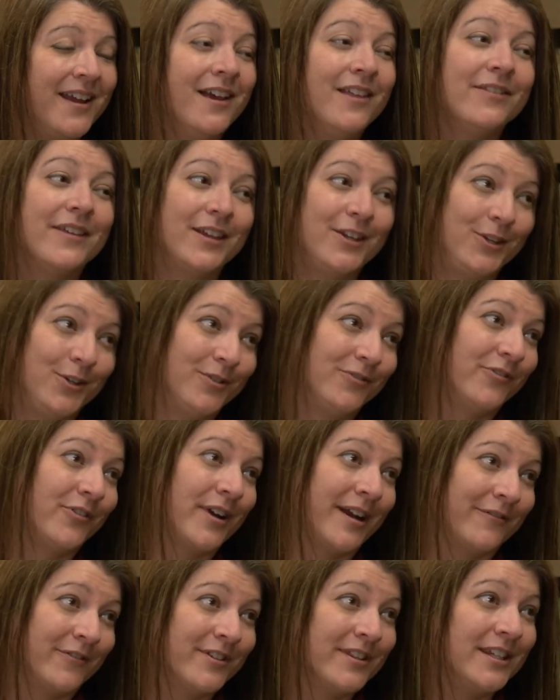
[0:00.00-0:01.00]
thank you for
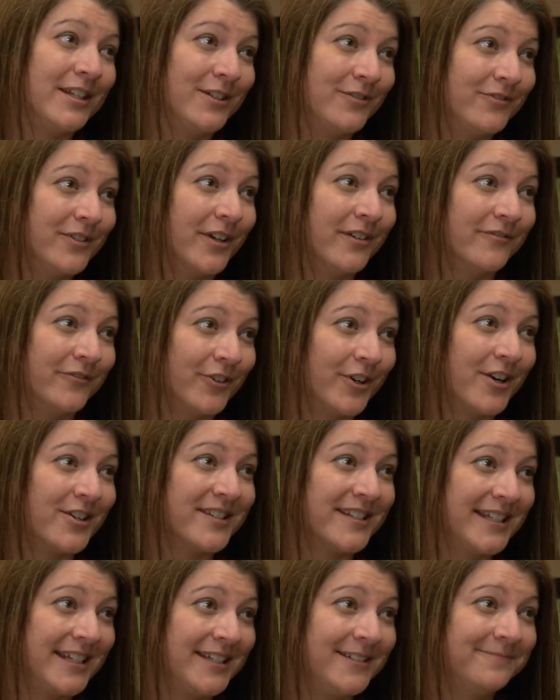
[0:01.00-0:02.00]
everything you've done for our
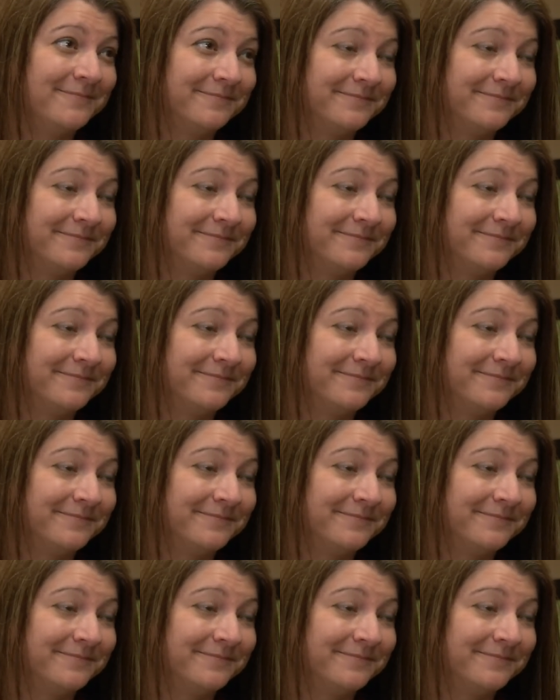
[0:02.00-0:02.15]
city.